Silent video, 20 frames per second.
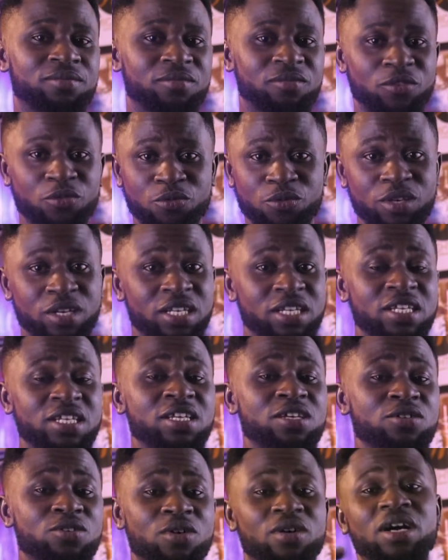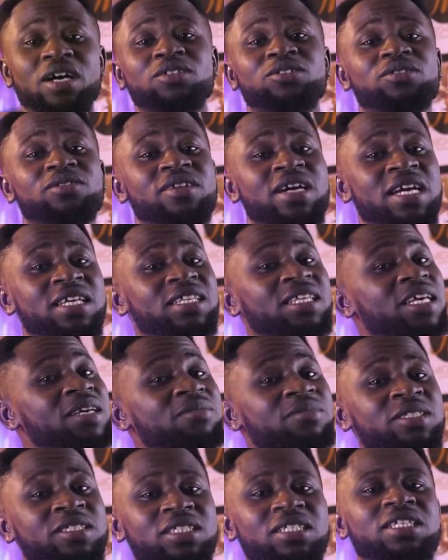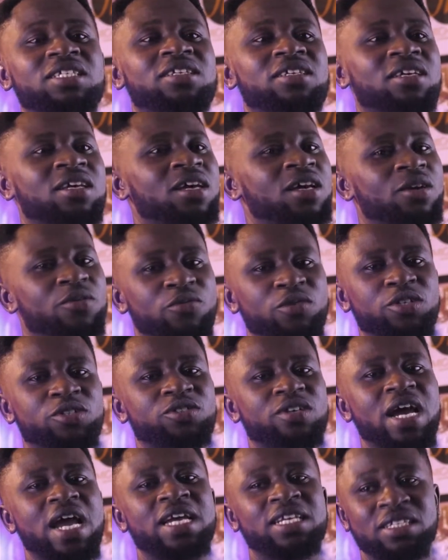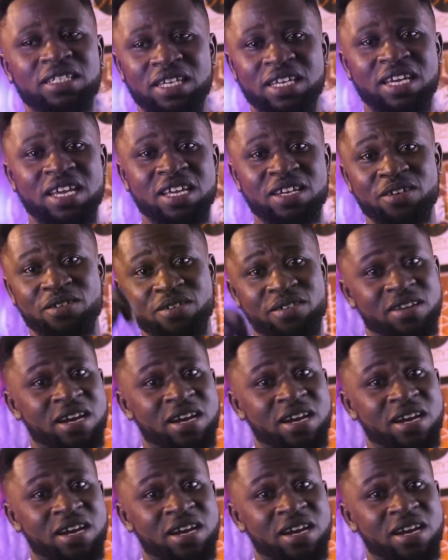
We didn't know how to write ABCD. We tried. We